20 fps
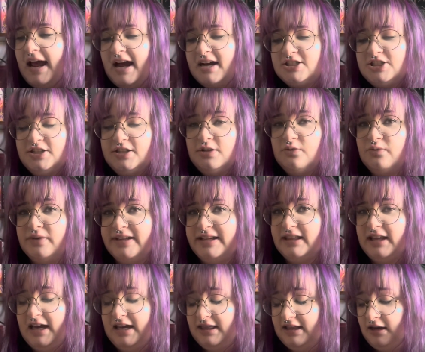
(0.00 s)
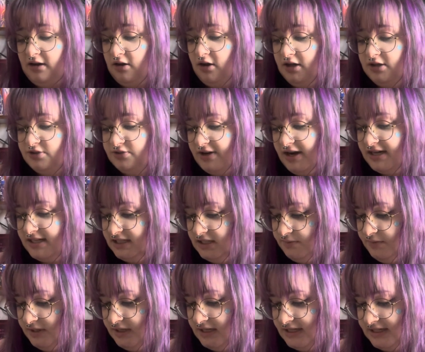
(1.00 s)
actually really like that contrast
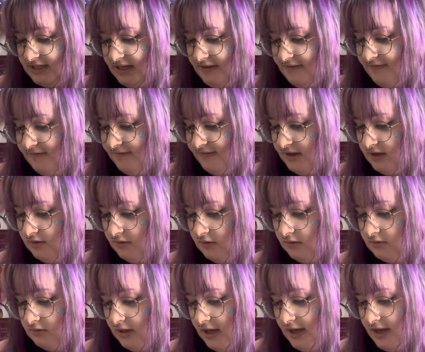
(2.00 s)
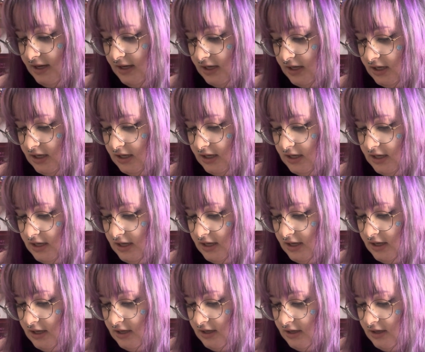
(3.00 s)
because I feel like
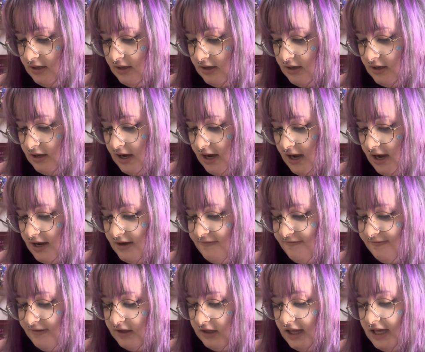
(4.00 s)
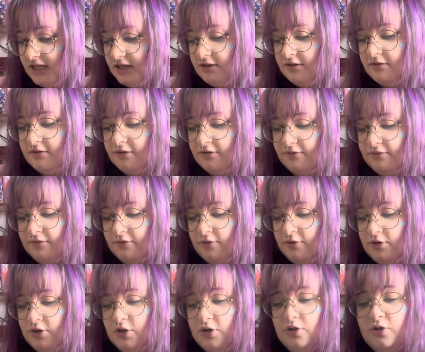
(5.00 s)
the
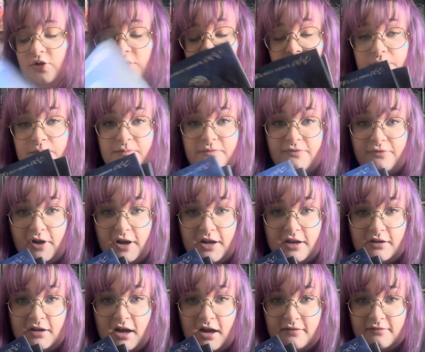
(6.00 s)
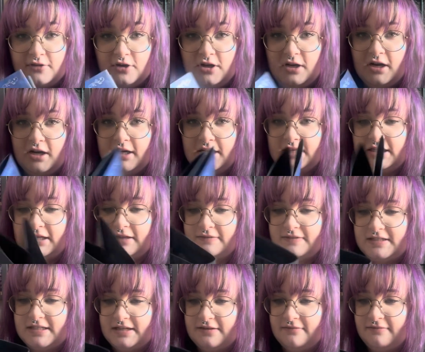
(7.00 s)
front cover
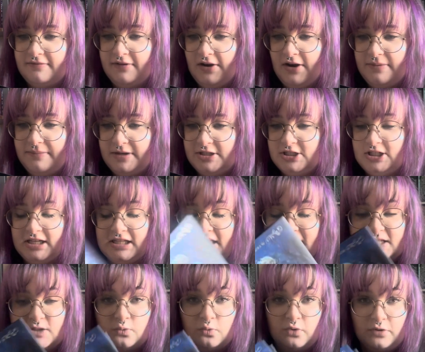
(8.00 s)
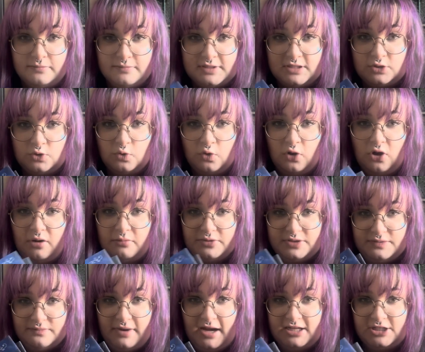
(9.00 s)
gives it very much like this whimsical, almost
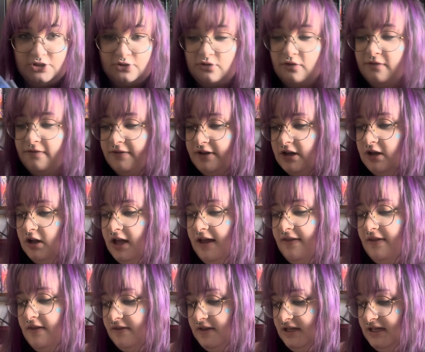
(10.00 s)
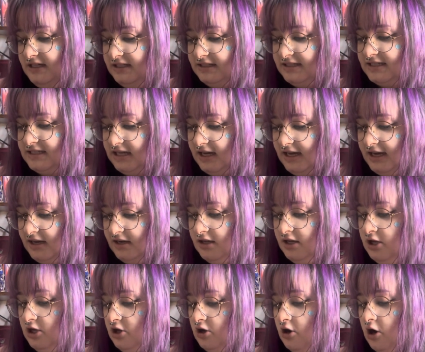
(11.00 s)
magical feel, and then the inside
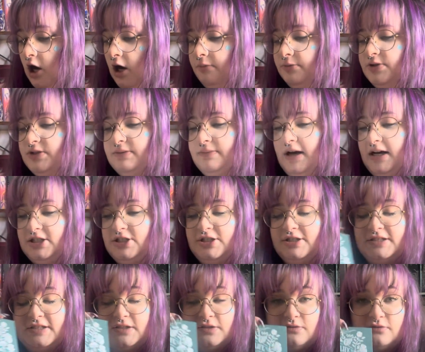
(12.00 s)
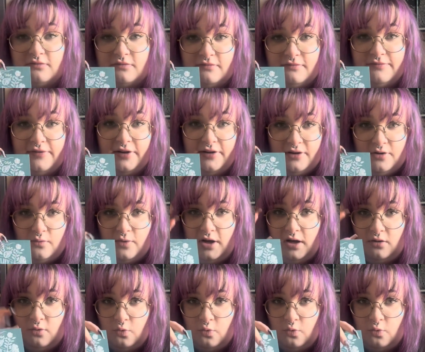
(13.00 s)
almost matches very well